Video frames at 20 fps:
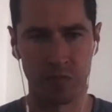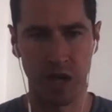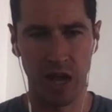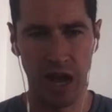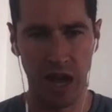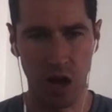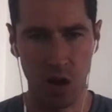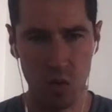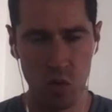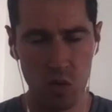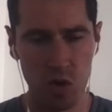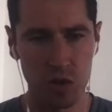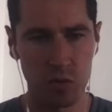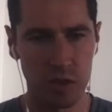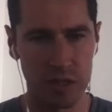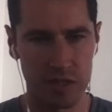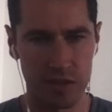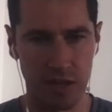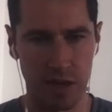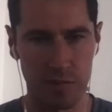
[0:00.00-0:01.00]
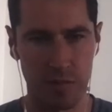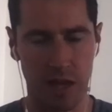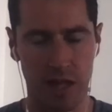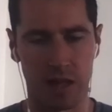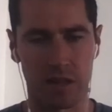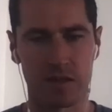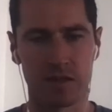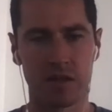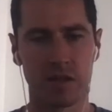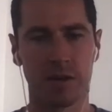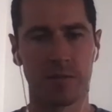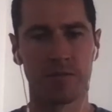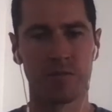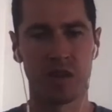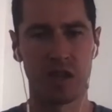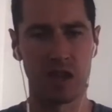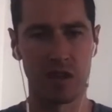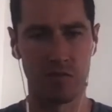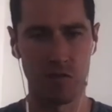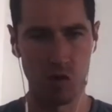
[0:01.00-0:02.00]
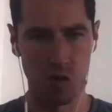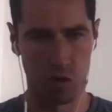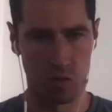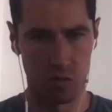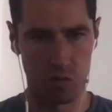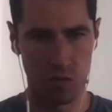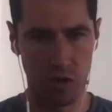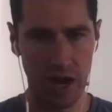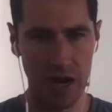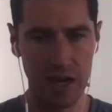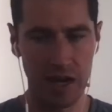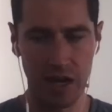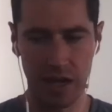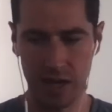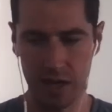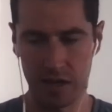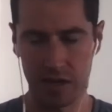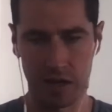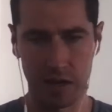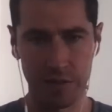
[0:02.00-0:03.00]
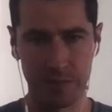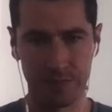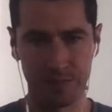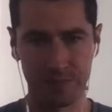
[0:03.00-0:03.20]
How would we stay balanced? If you're right-handed,